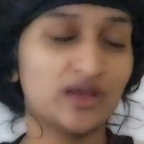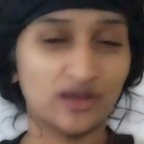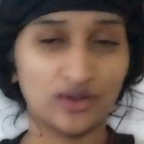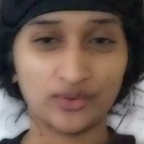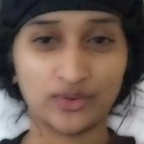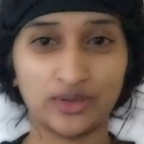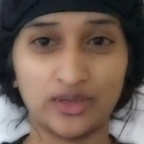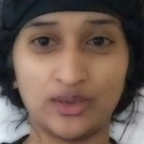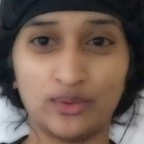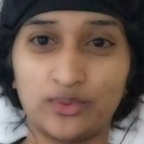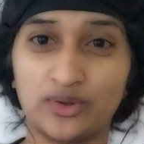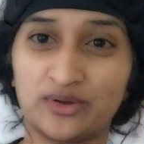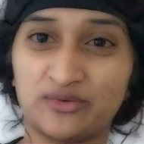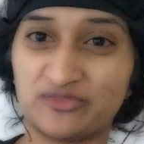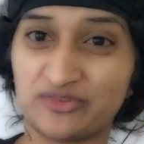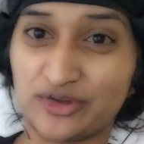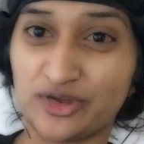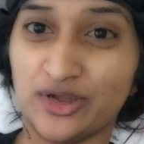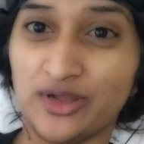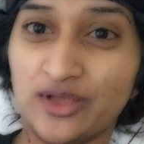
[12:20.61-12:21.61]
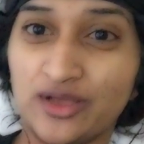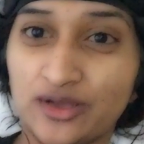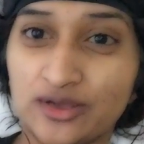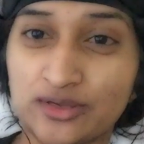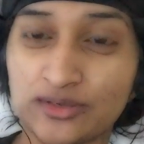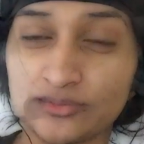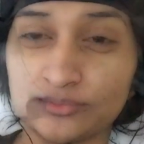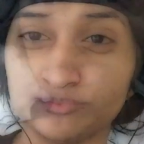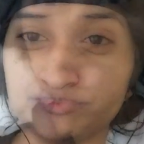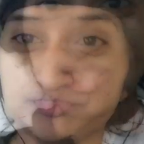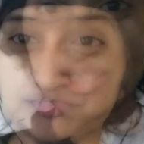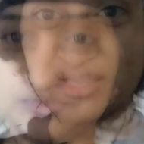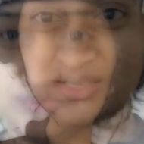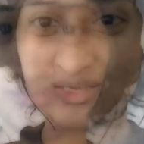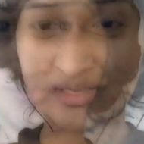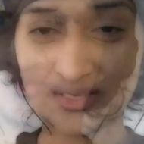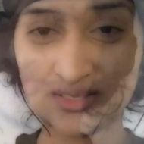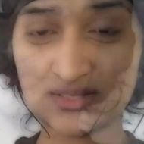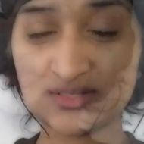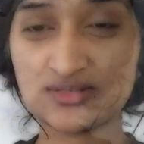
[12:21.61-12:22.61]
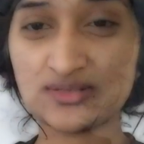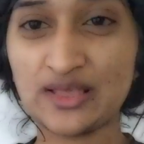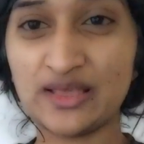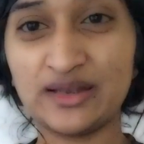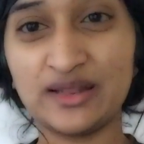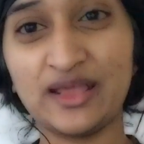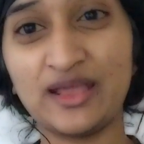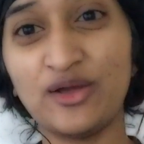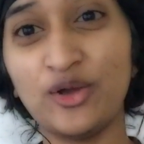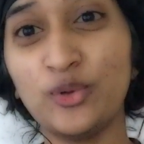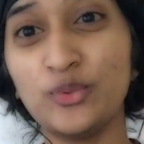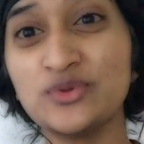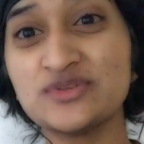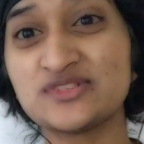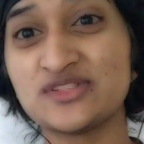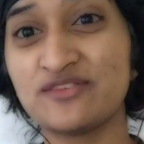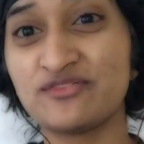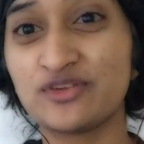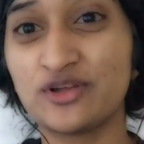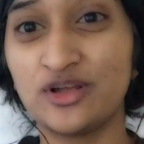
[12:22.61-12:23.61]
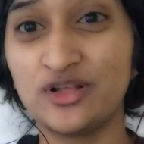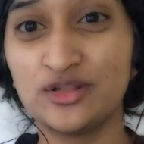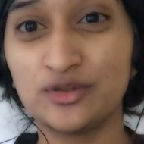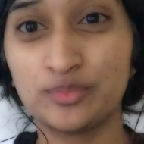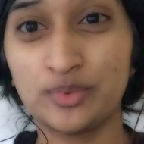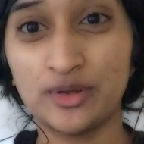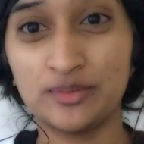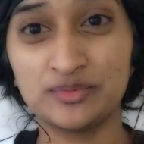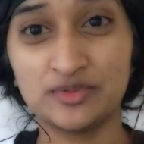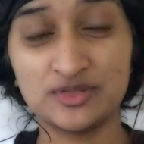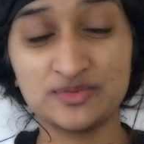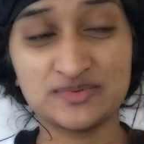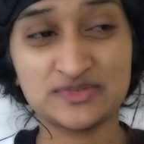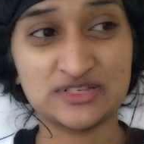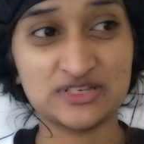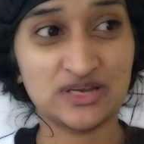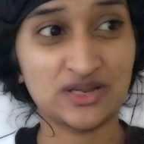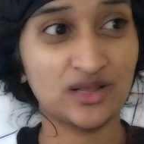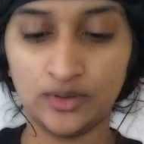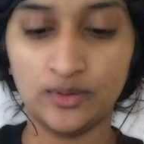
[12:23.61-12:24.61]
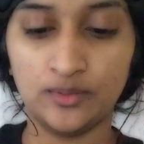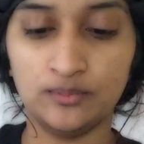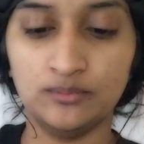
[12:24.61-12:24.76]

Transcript: Okay, yeah, whatever. Yes. And I always love ColourPop lipstick.